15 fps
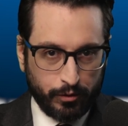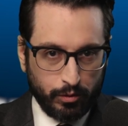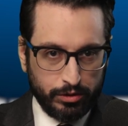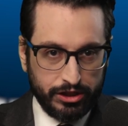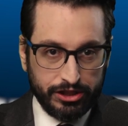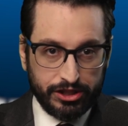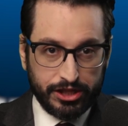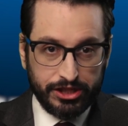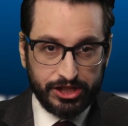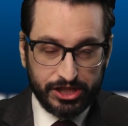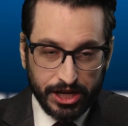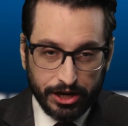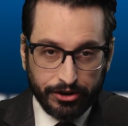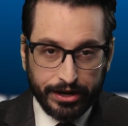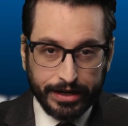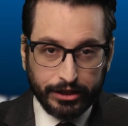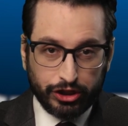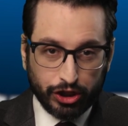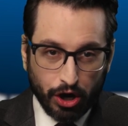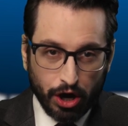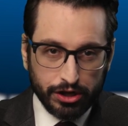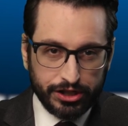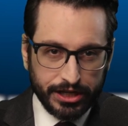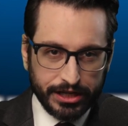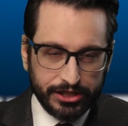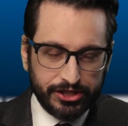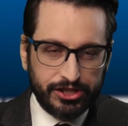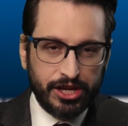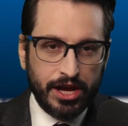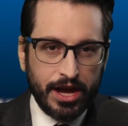which is considering
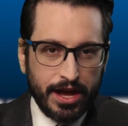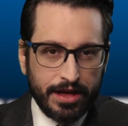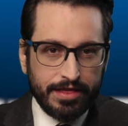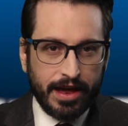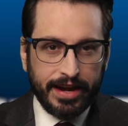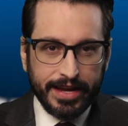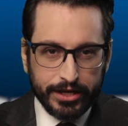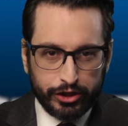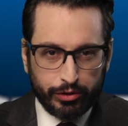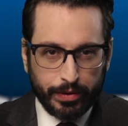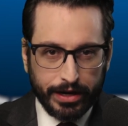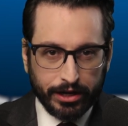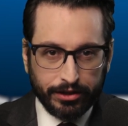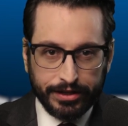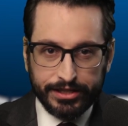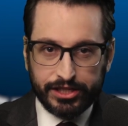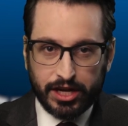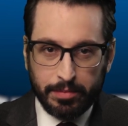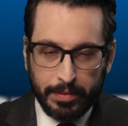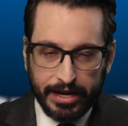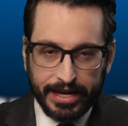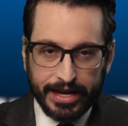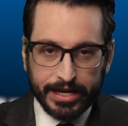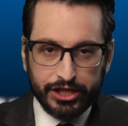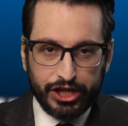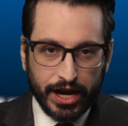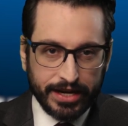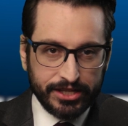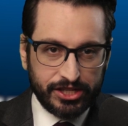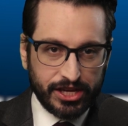charges that Israel is committing a
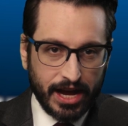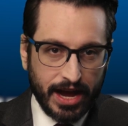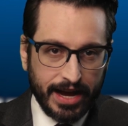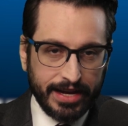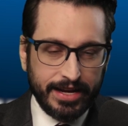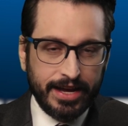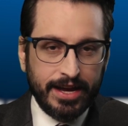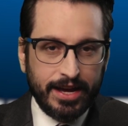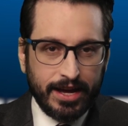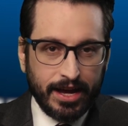genocide